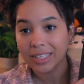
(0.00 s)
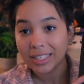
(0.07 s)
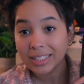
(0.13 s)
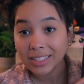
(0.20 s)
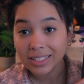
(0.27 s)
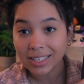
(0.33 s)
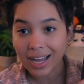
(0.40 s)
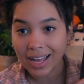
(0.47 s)

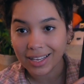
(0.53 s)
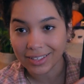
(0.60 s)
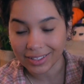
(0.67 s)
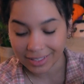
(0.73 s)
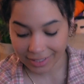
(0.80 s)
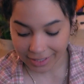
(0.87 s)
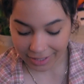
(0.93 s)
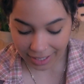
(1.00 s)
style
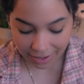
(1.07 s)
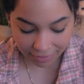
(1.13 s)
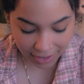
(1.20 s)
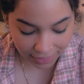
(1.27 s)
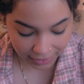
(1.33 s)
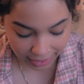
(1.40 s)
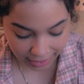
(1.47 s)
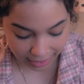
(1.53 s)
and stuff.
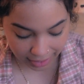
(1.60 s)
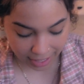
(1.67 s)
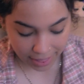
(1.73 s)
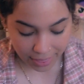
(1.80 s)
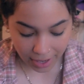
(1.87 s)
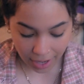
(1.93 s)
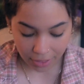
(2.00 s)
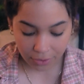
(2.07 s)
And then
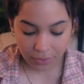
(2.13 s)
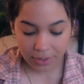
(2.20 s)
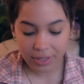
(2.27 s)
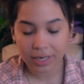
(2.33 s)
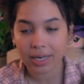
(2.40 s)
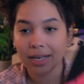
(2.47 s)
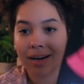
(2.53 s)
the other one that I